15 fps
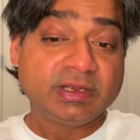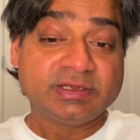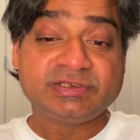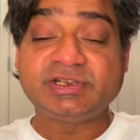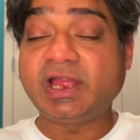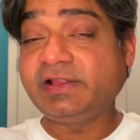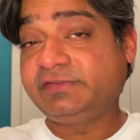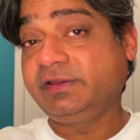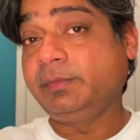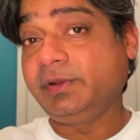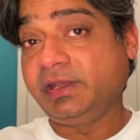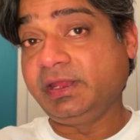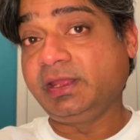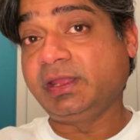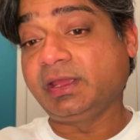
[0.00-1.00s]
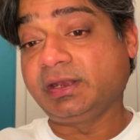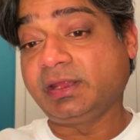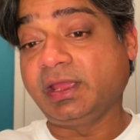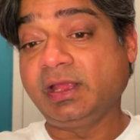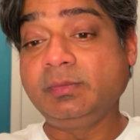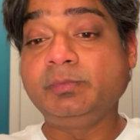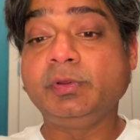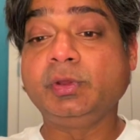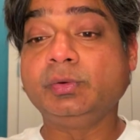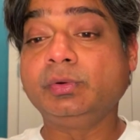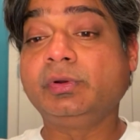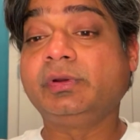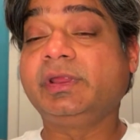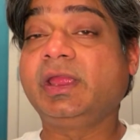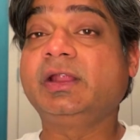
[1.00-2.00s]
ChatGPT can help you
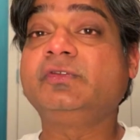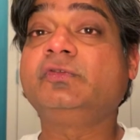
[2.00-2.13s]
create